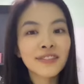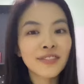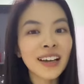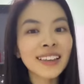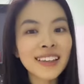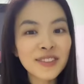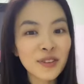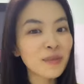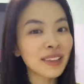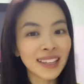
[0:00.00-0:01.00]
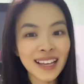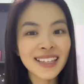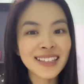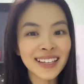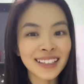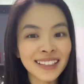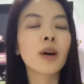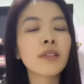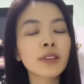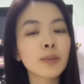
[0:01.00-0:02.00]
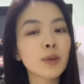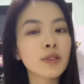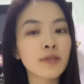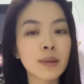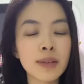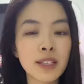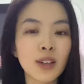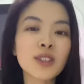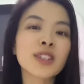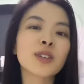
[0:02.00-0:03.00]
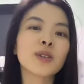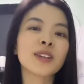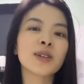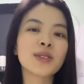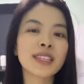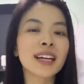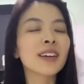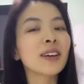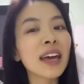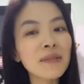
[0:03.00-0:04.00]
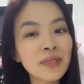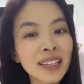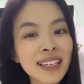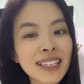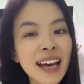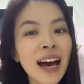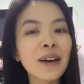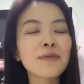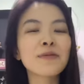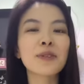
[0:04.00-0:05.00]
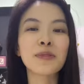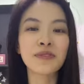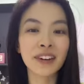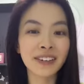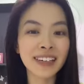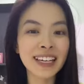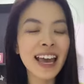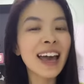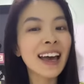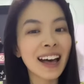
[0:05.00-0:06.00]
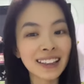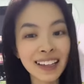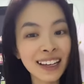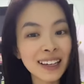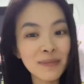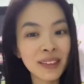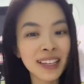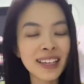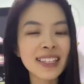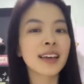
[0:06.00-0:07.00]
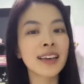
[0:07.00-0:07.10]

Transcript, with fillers: Findings from a nun study. One of the most famous longitudinal study on happiness come from a very unlikely place.